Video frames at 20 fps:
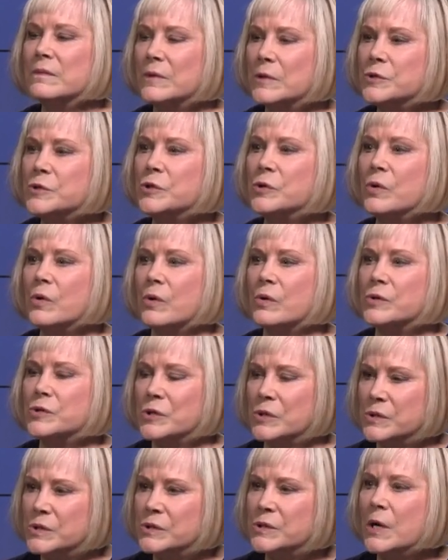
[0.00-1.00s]
The church,
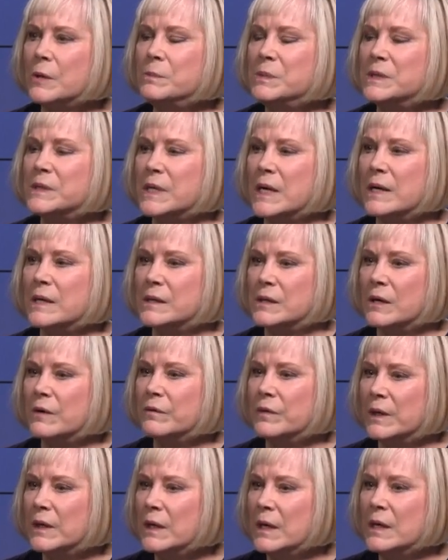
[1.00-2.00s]
a subset
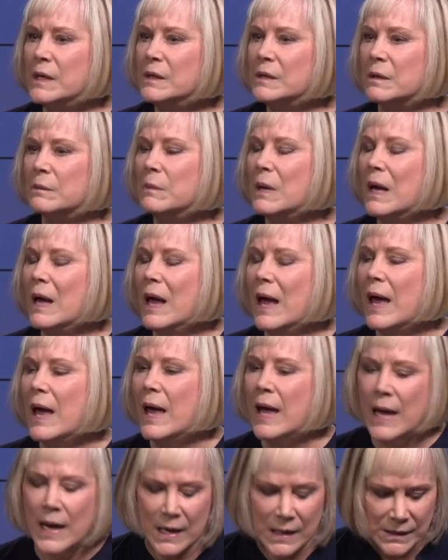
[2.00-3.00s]
of the kingdom.
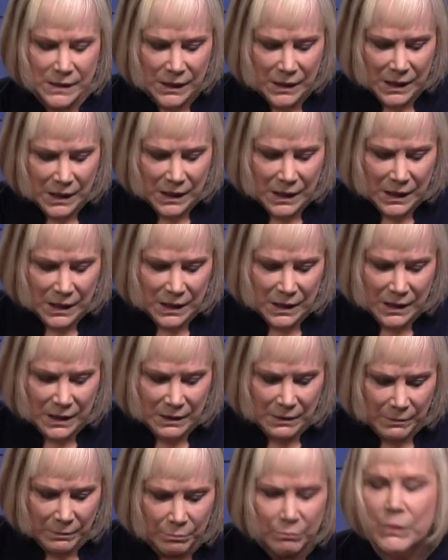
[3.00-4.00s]
And
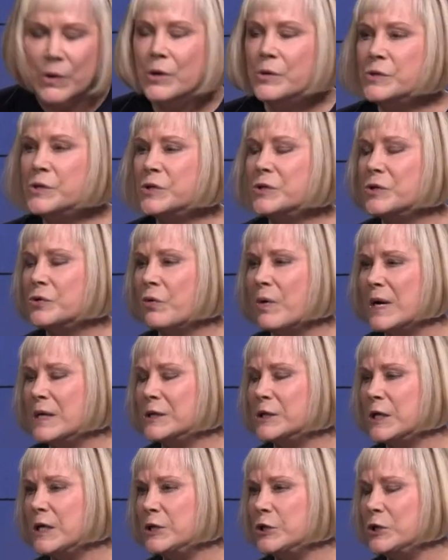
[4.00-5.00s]
most
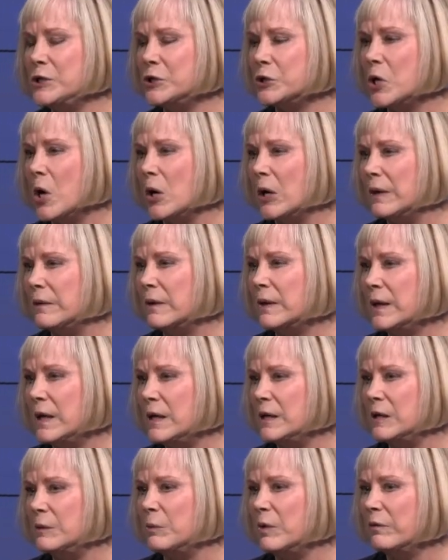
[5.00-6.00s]
translations call it the
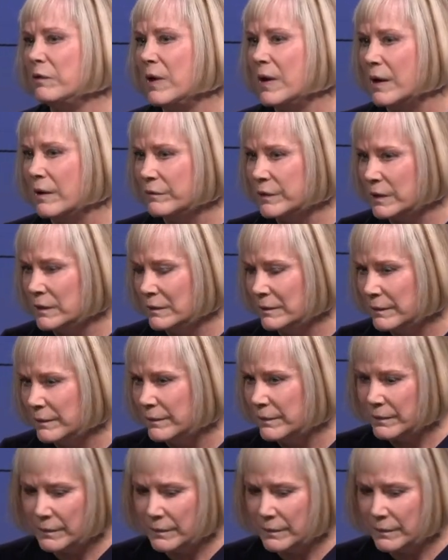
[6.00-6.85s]
kingdom of heaven.